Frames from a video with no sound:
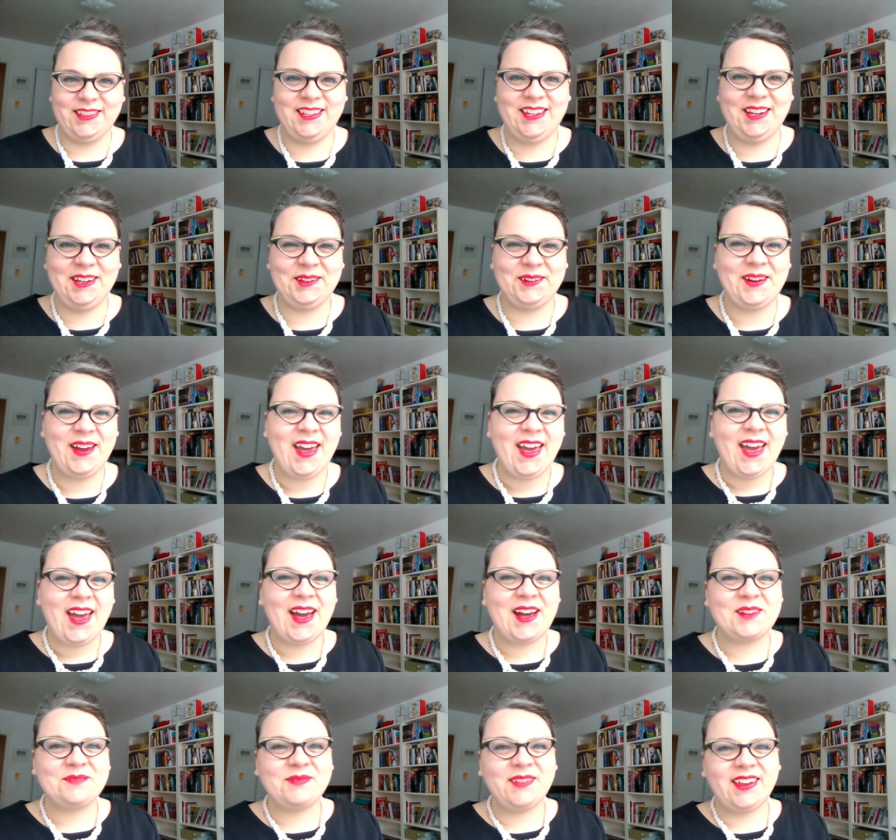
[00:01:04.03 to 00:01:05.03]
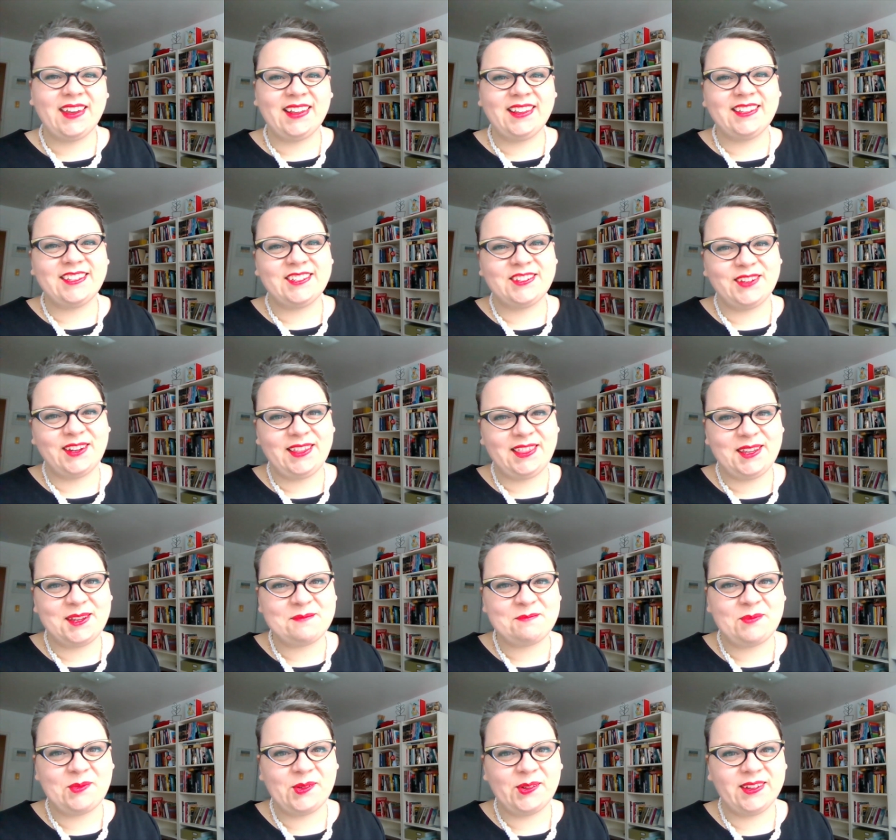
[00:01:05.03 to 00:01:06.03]
to help me illustrate the
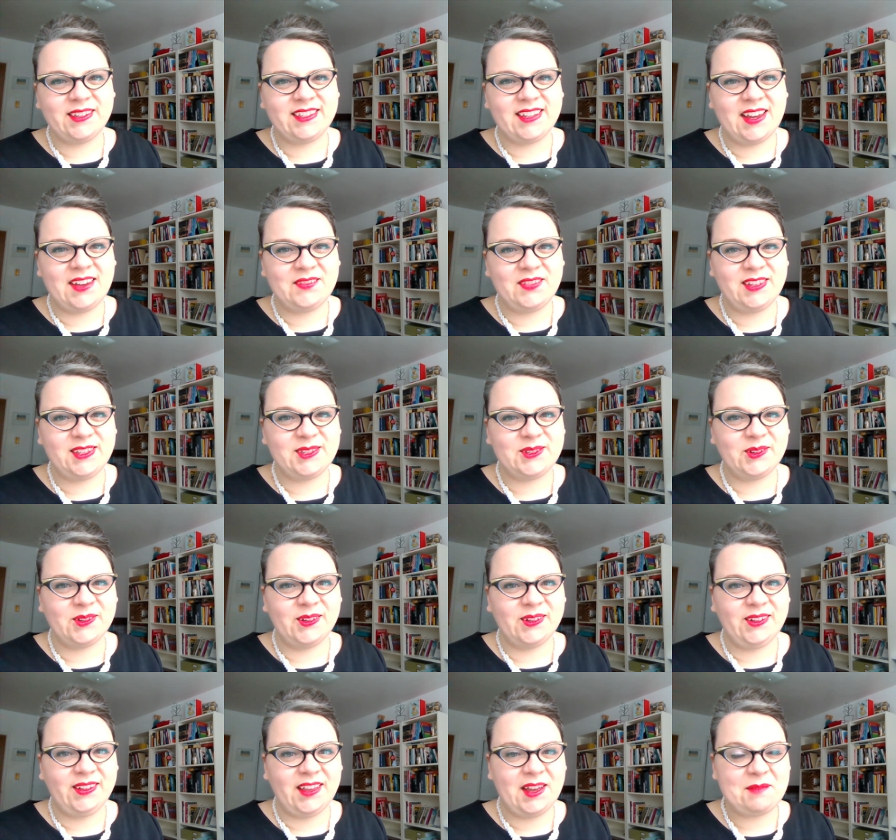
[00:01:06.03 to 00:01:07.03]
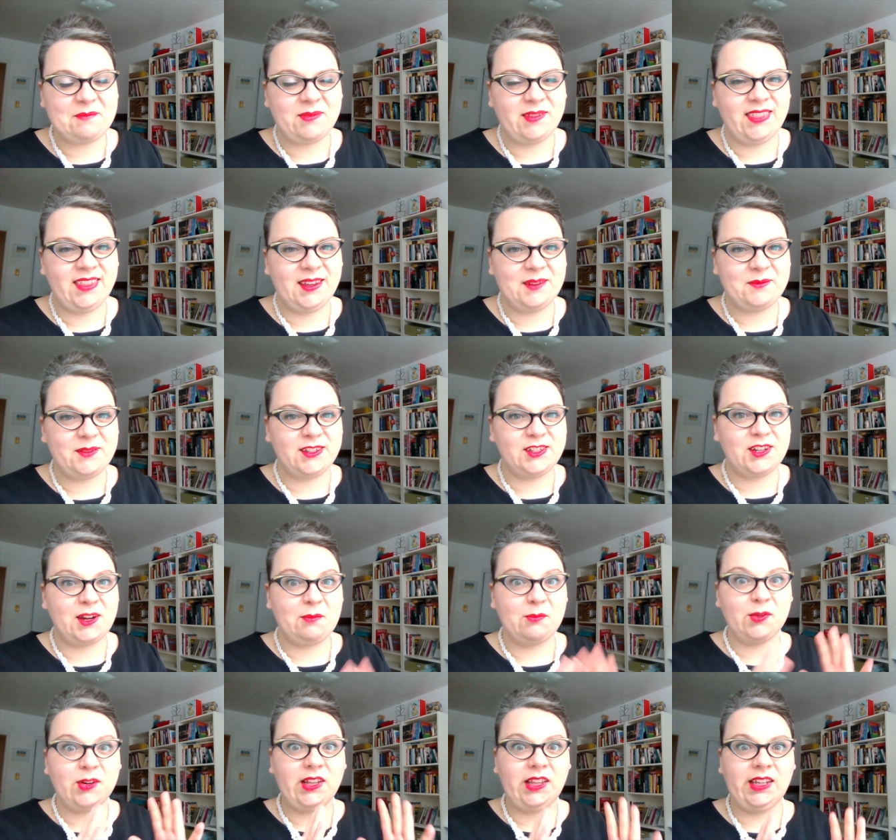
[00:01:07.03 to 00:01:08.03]
importance of historical empathy, which
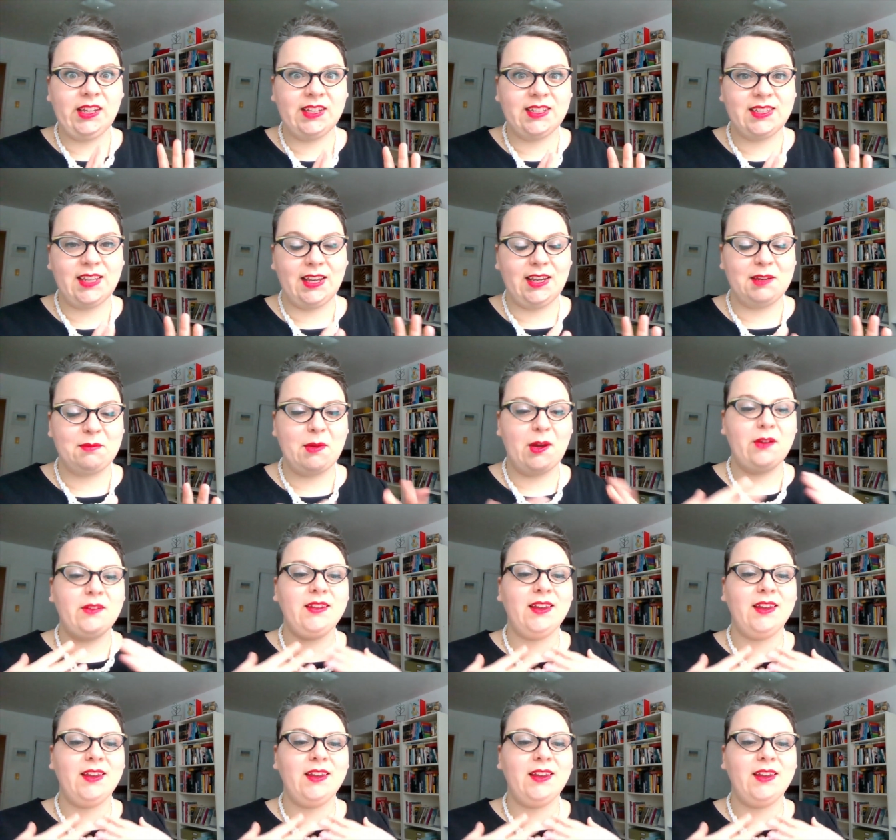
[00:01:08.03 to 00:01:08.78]
I'm really excited about.